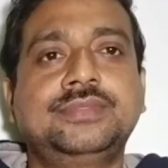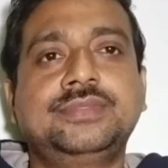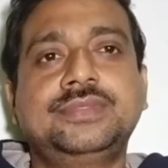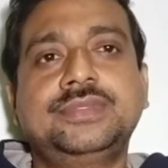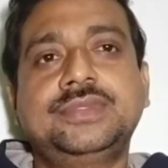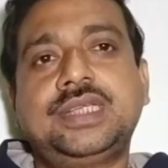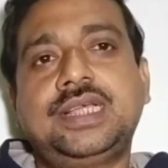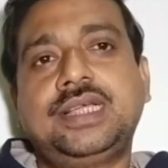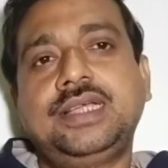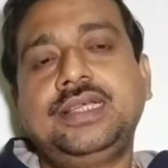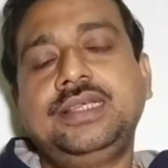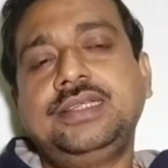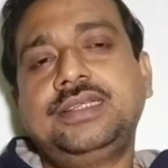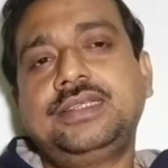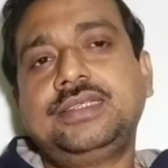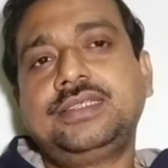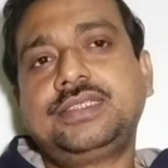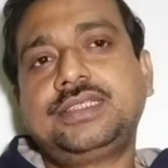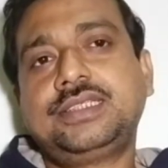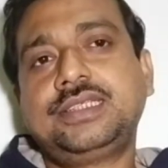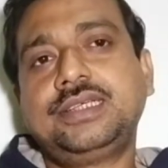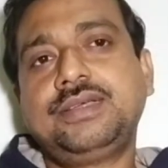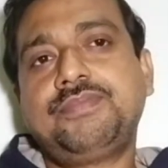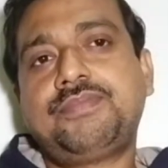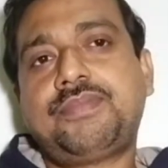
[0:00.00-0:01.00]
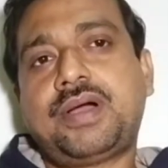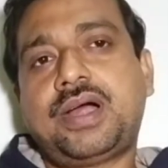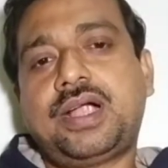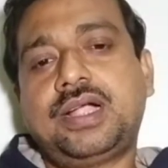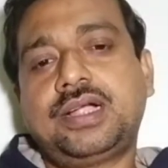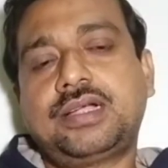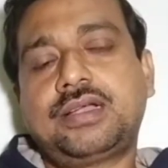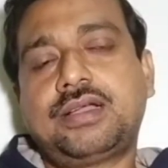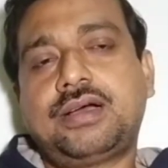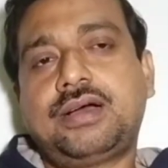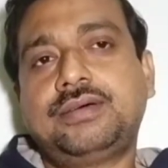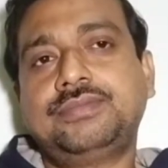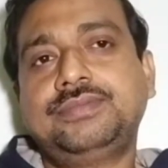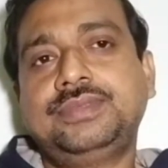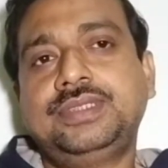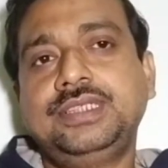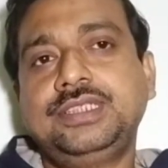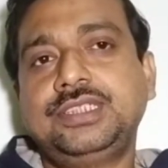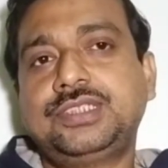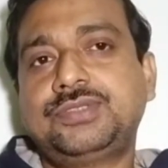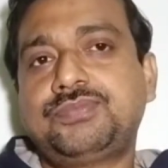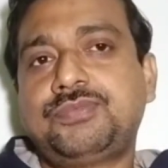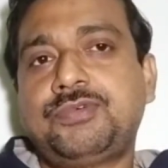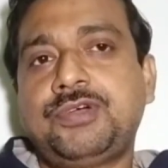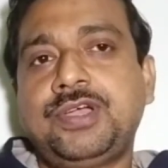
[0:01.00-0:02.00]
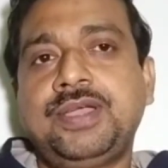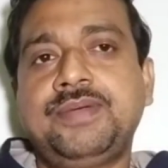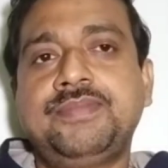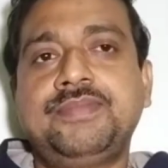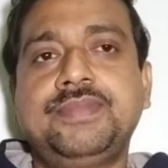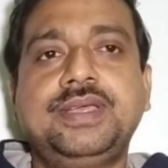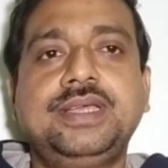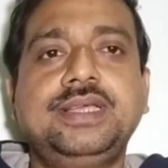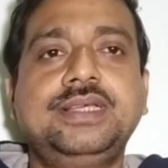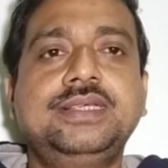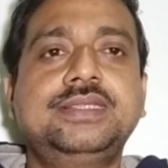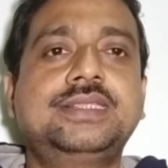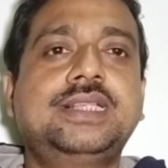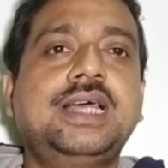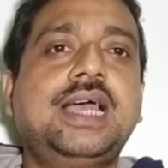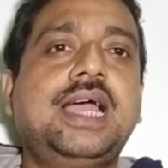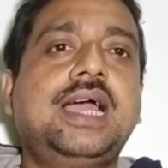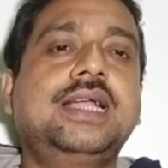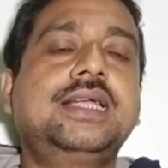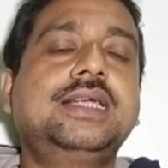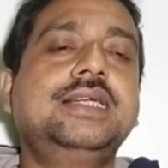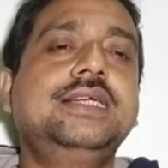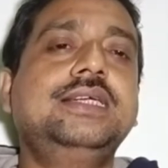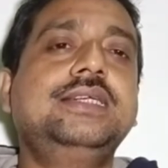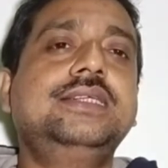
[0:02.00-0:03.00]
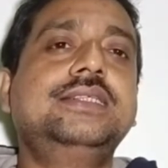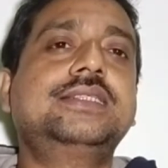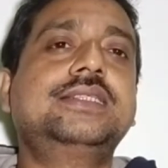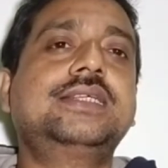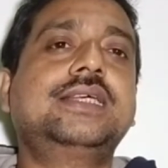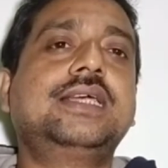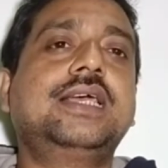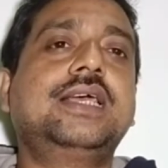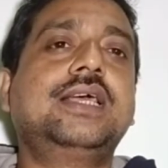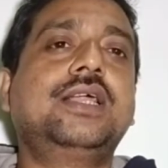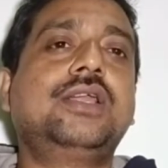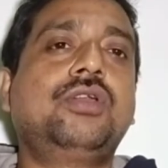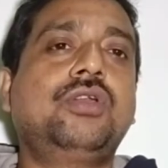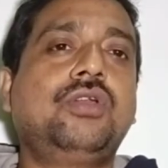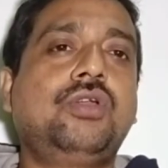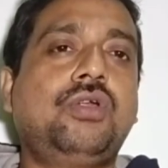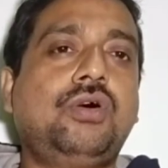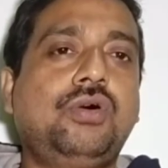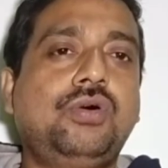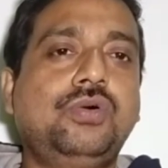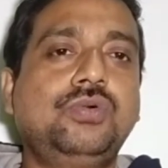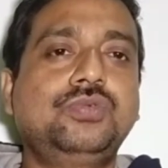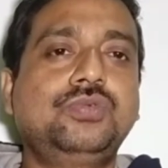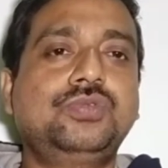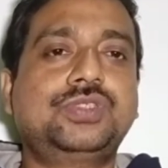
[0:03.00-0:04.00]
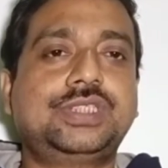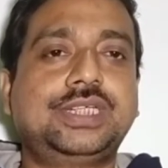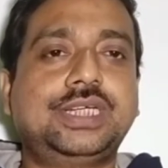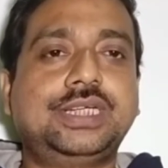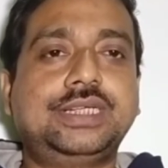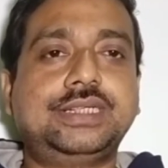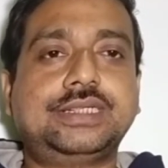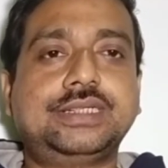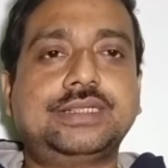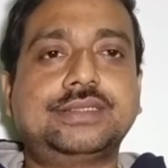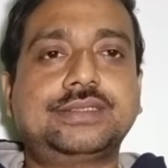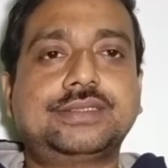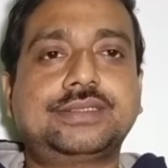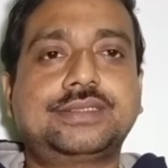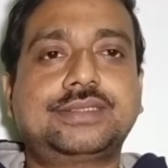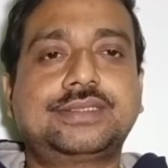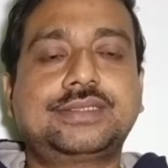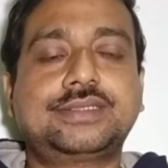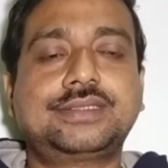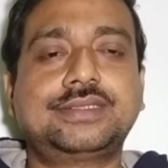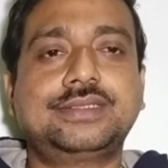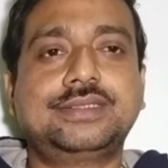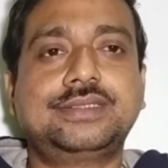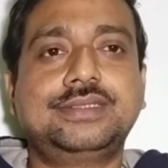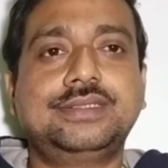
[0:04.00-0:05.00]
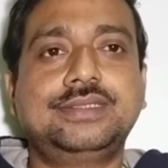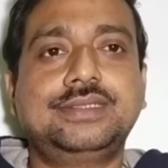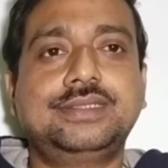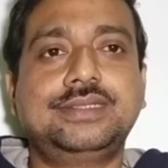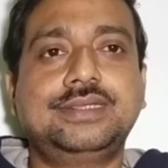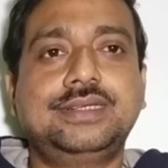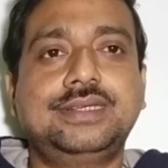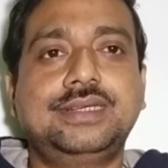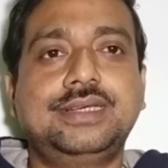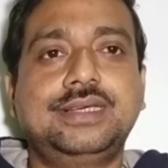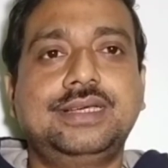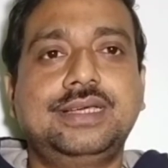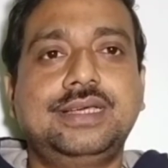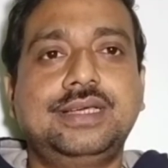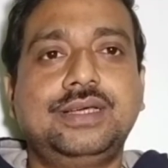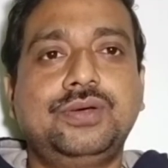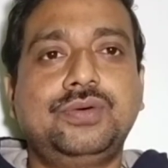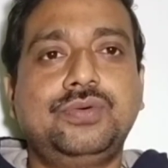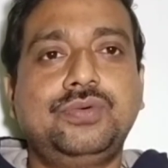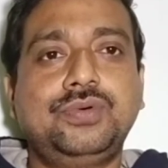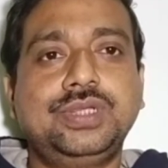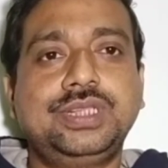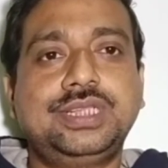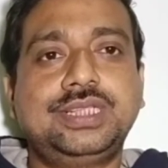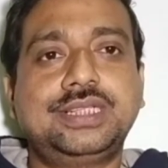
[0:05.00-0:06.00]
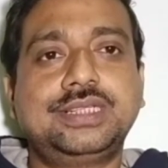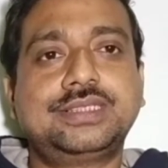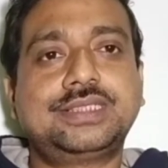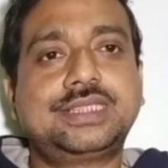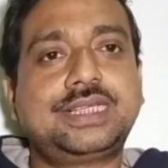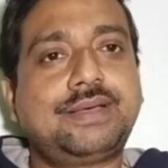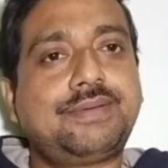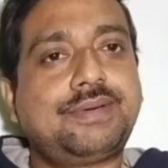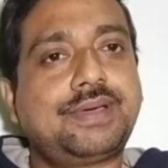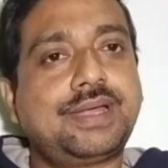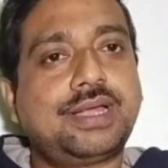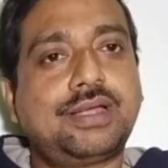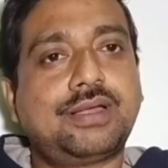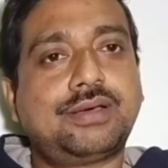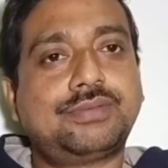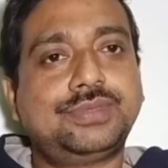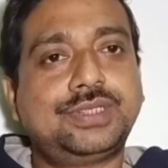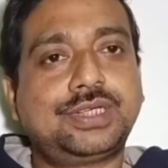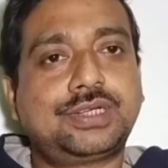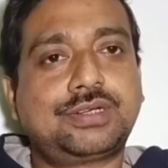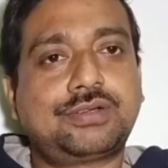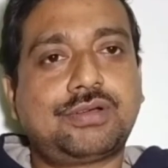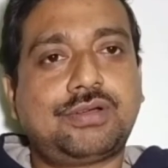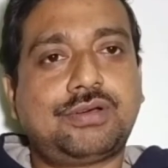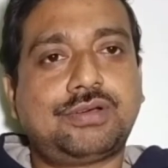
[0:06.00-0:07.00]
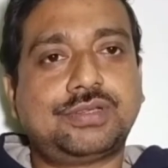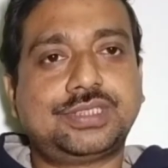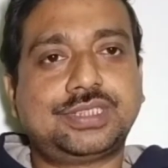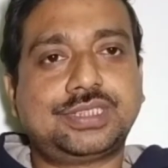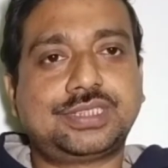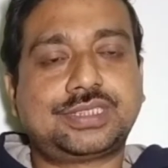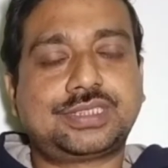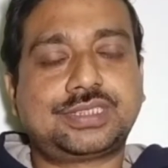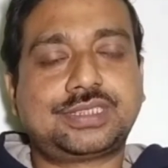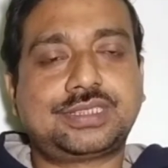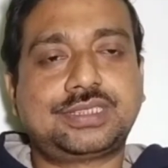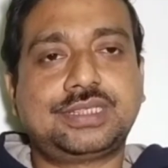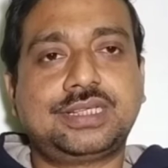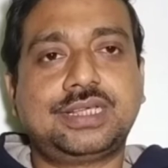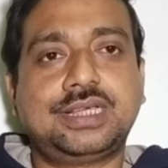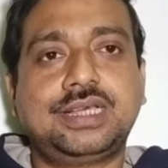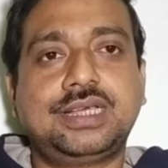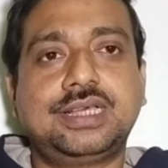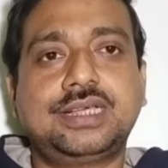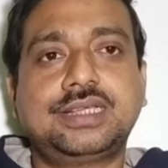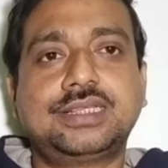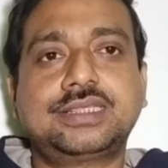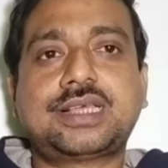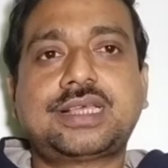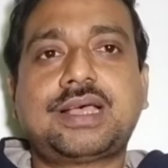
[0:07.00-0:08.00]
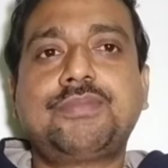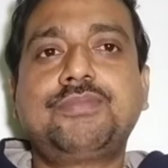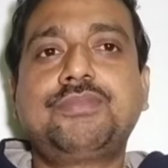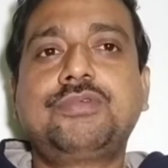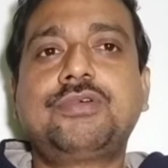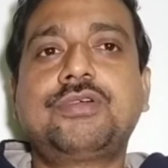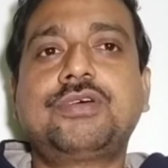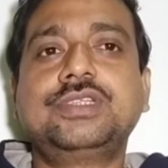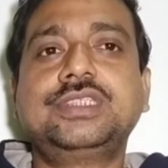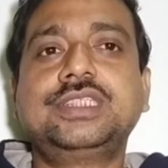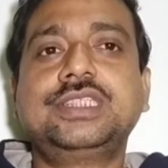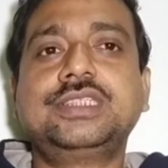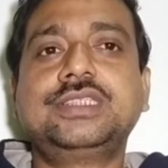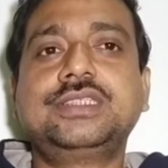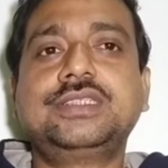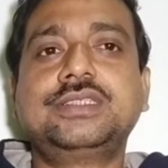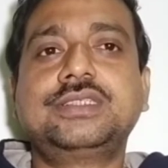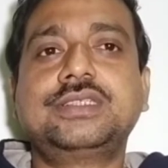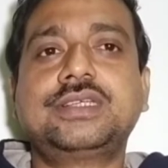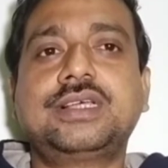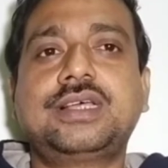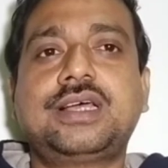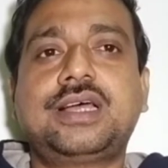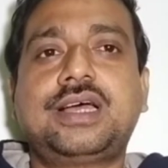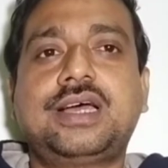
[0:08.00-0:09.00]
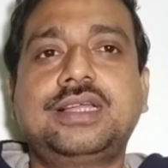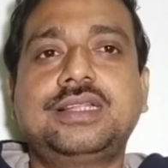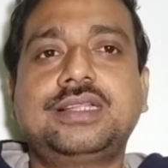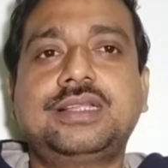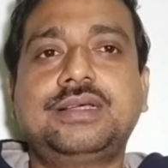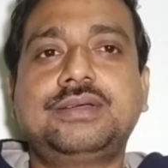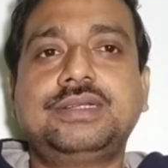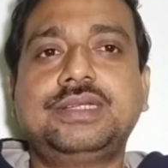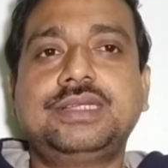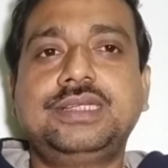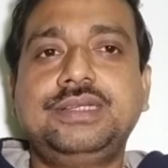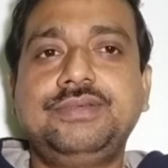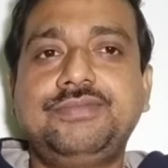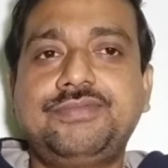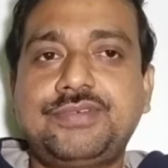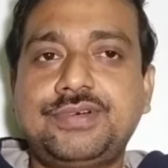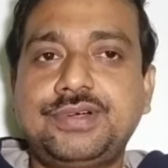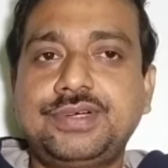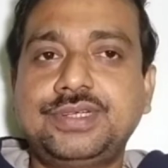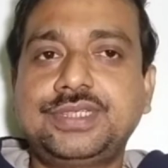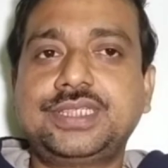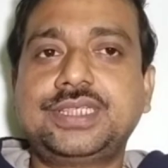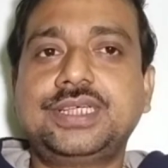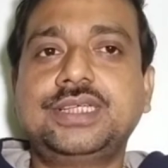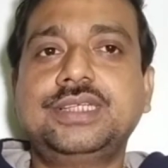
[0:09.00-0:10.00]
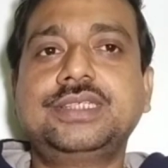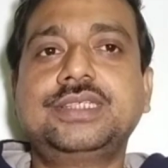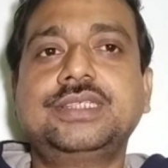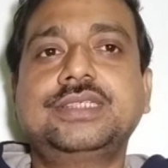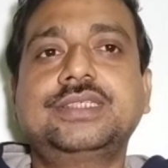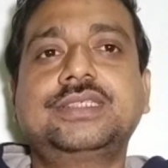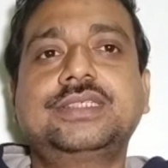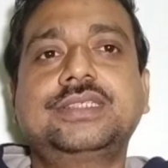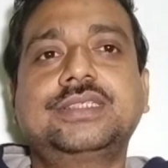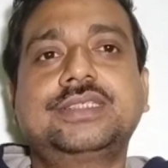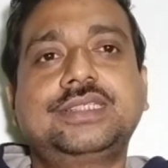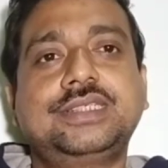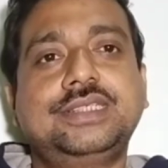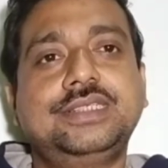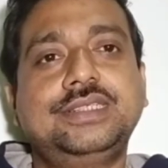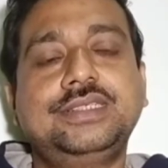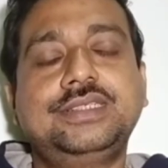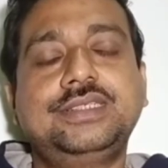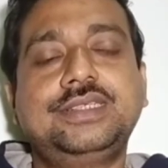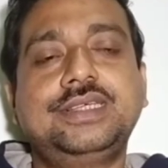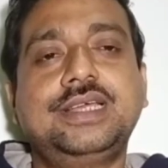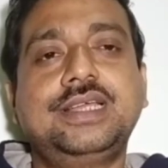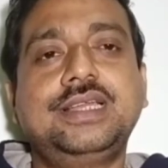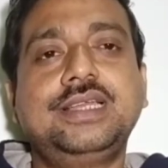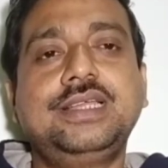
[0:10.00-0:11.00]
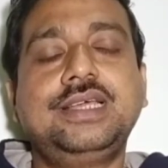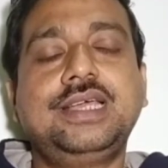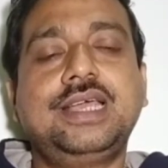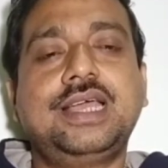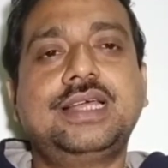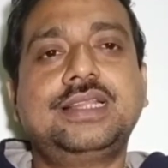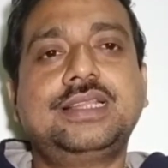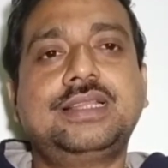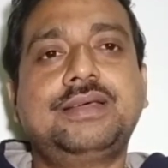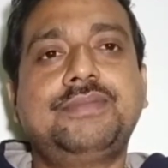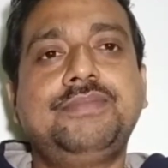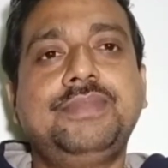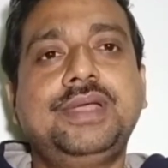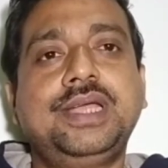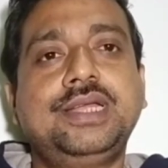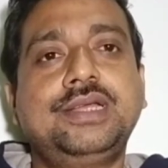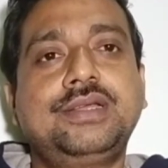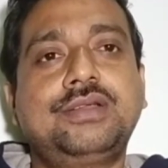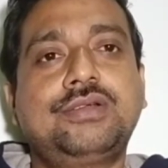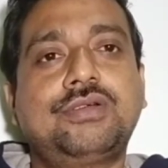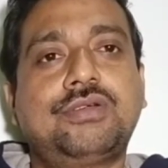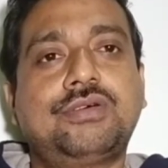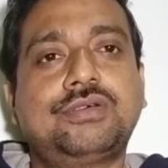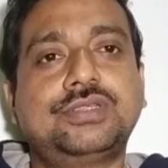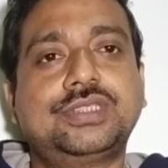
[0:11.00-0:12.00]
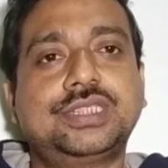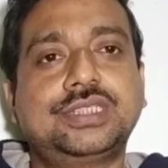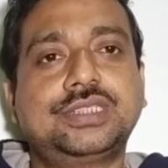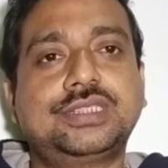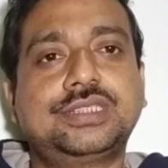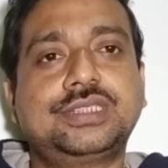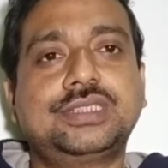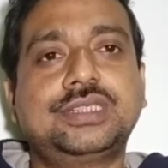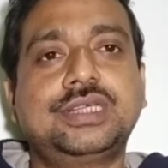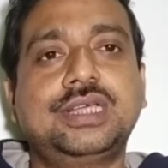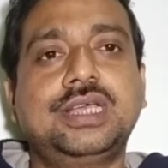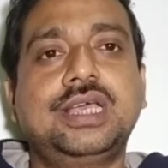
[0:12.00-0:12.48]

The interesting part of this poem is that it is a long sentence with several of the clauses. Sub-clauses are the different sentences initially, and the main clauses